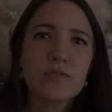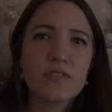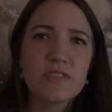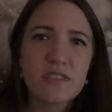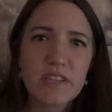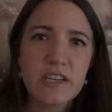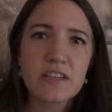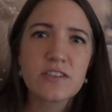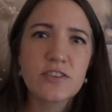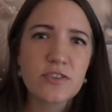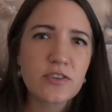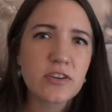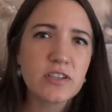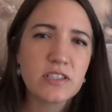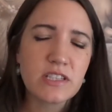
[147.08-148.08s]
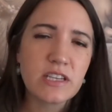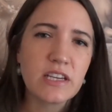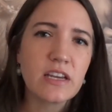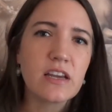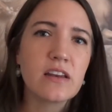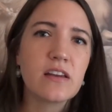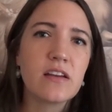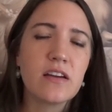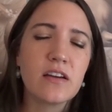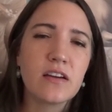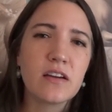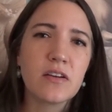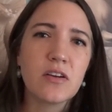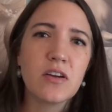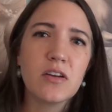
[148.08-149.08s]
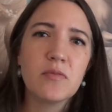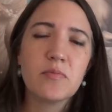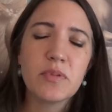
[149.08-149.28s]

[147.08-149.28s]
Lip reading: 6:13